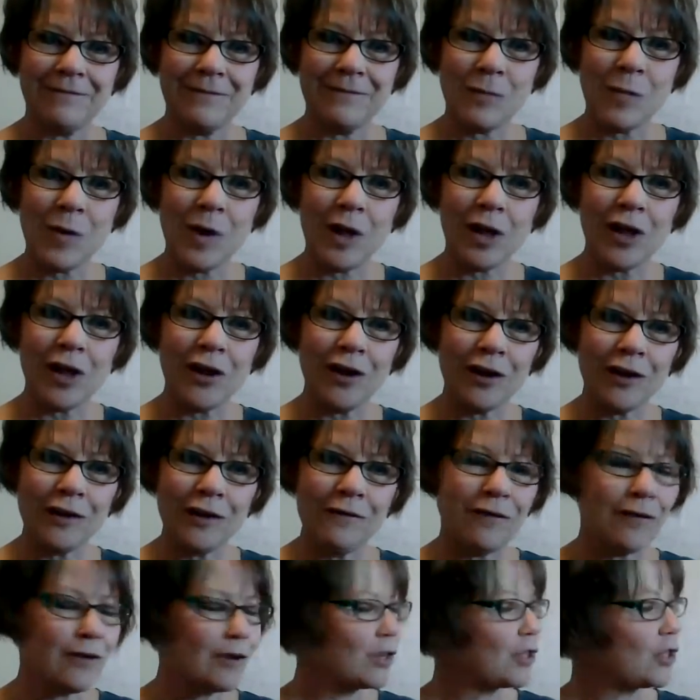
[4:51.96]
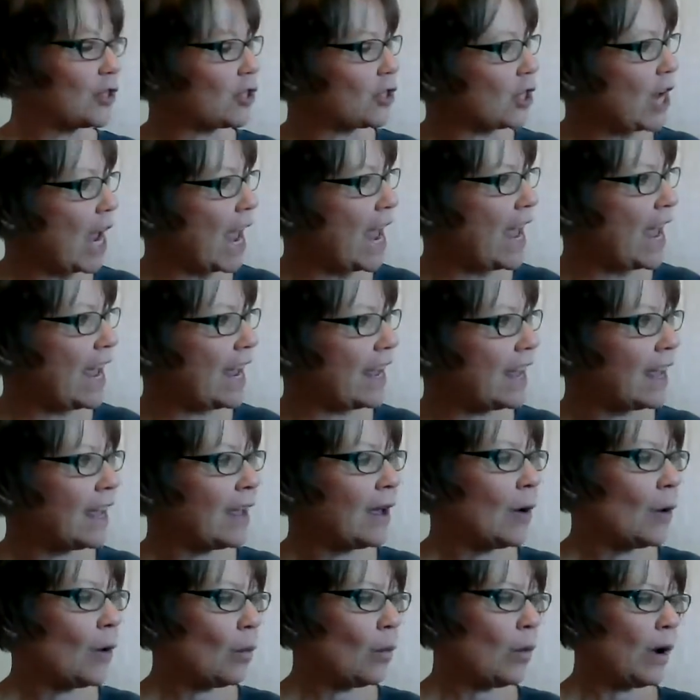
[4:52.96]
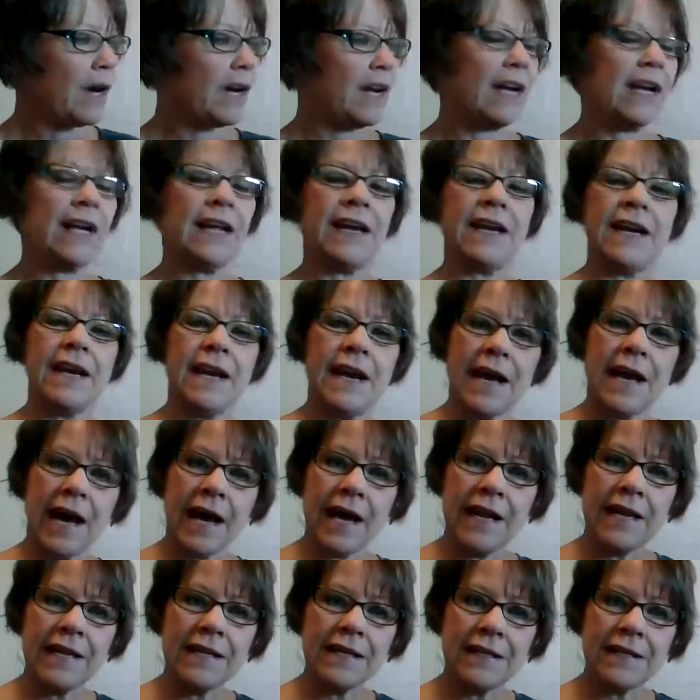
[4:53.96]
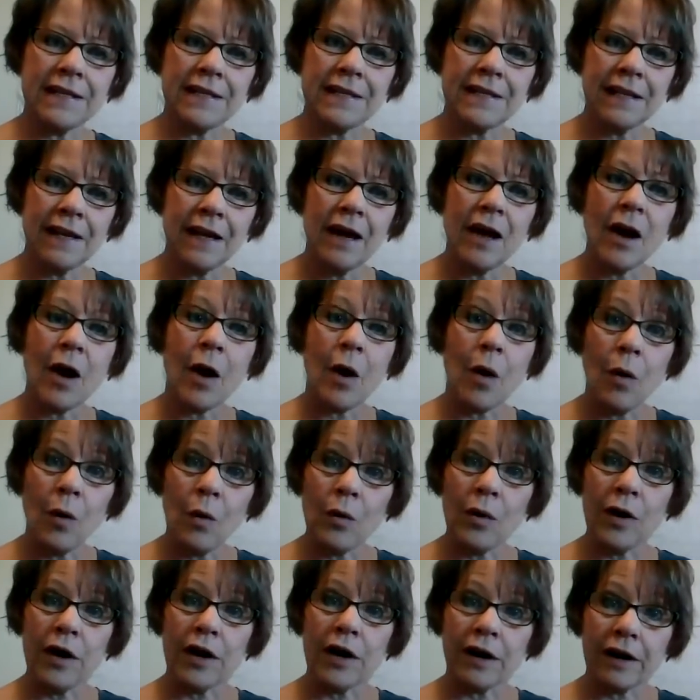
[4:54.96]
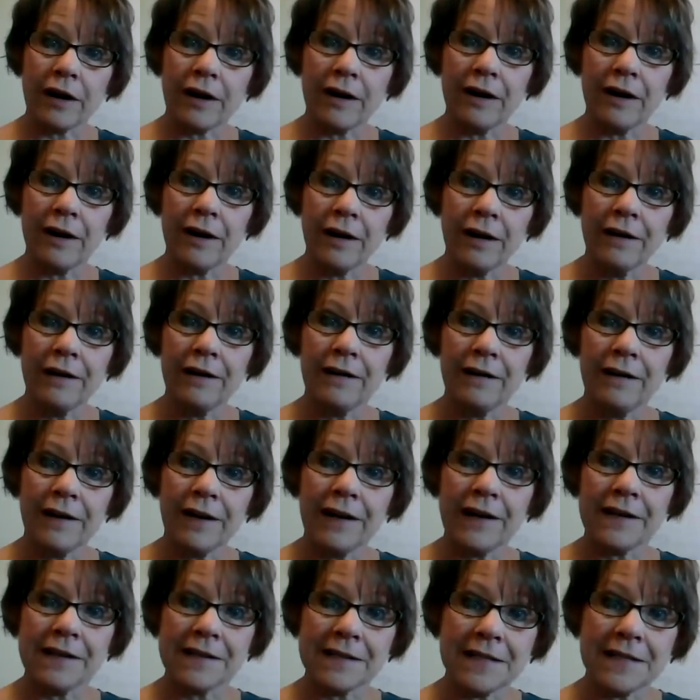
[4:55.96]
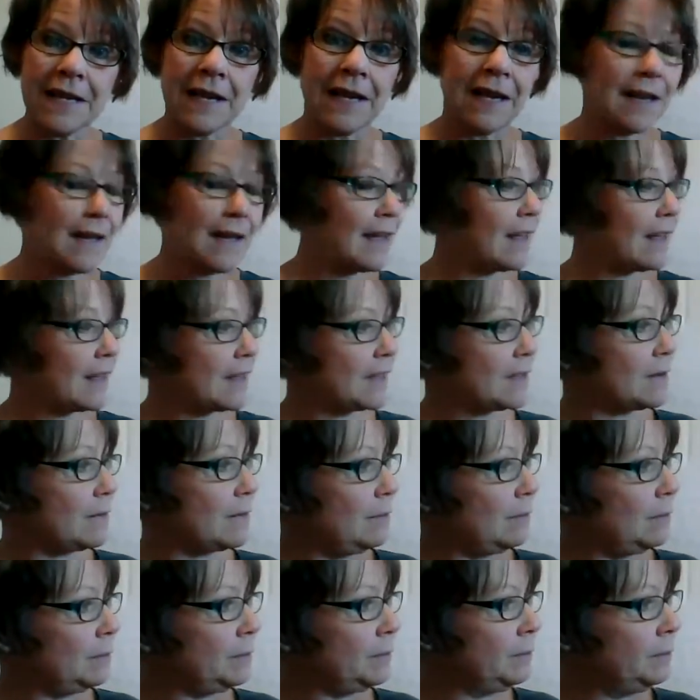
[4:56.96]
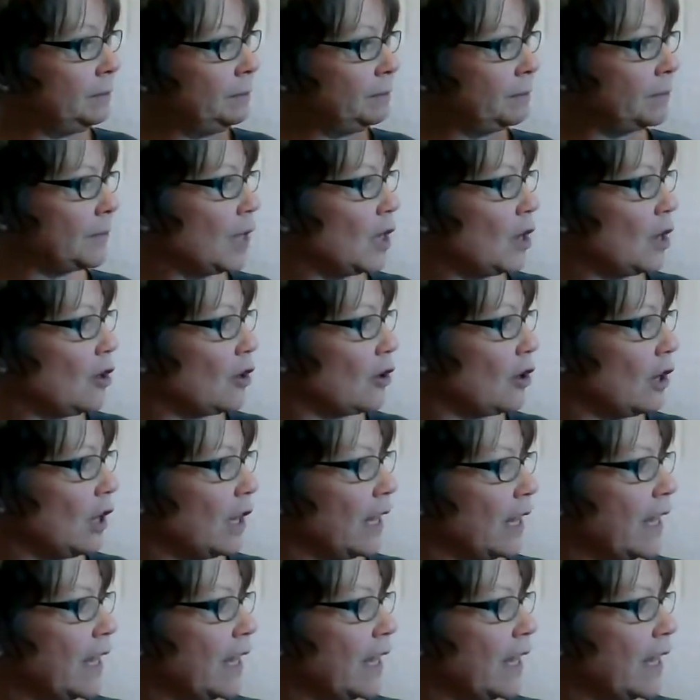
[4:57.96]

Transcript: Well, good for Shag. What a nice owner is his girl